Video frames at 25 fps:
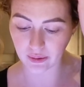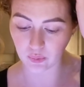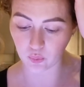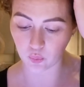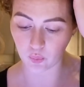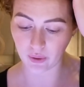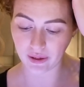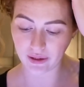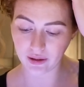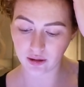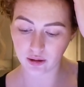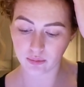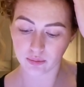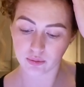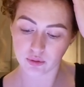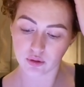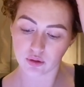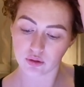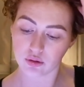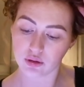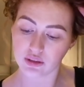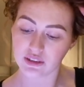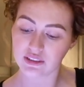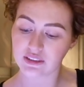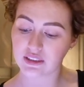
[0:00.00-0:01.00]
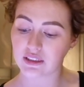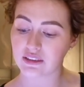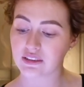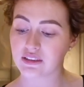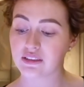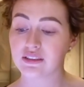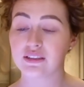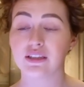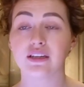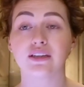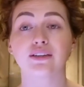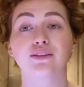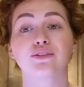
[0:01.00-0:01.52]
wake up call is at
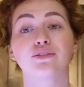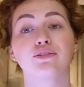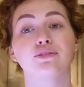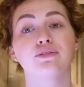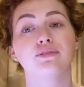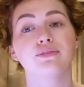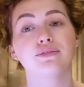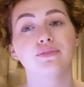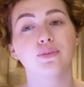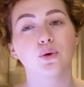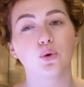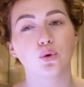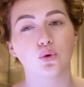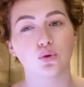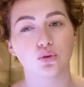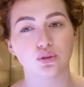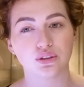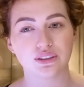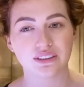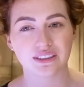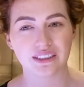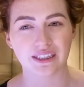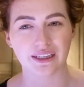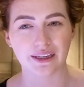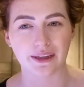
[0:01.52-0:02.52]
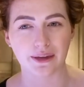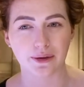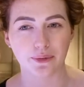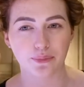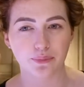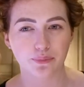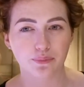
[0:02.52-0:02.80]
6:40.